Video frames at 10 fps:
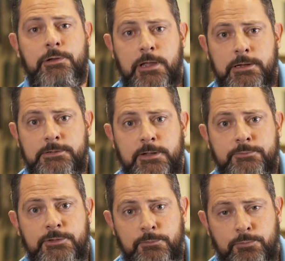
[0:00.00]
A lot of
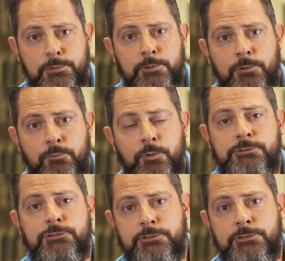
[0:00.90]
times the employer
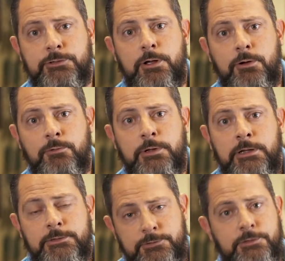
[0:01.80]
wants you to go
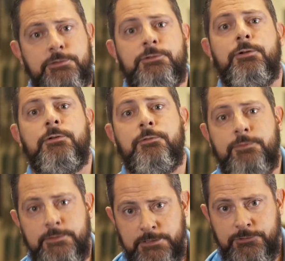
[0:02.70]
to a certain
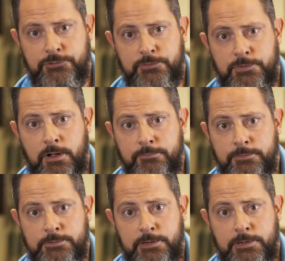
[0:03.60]
physician's office.